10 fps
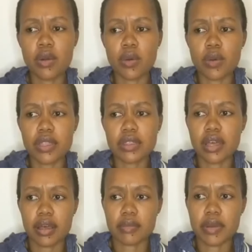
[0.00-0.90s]
With
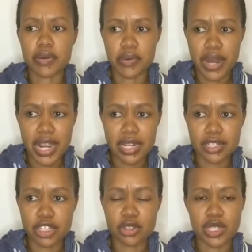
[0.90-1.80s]

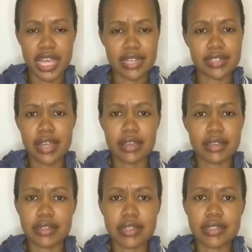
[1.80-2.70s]
red, you get
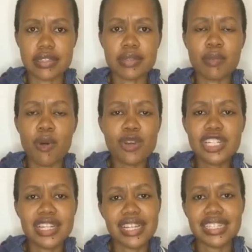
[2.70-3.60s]
it is
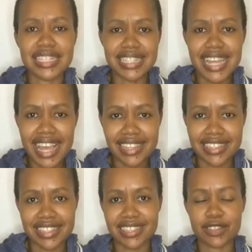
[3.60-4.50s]
emotionally
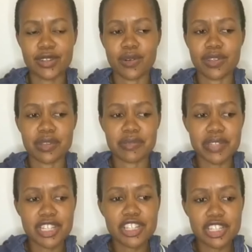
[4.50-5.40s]
intense. You know, the
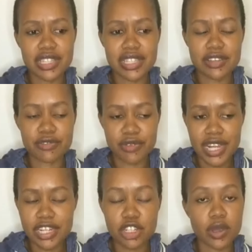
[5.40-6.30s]
minute you see
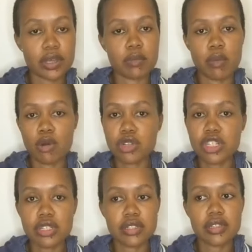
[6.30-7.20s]
red, your
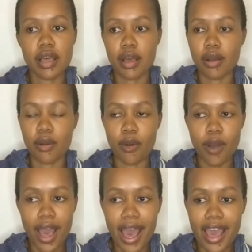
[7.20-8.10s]
emotions go
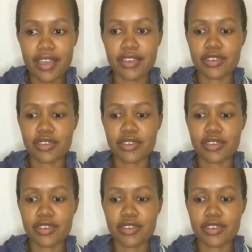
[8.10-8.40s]
high.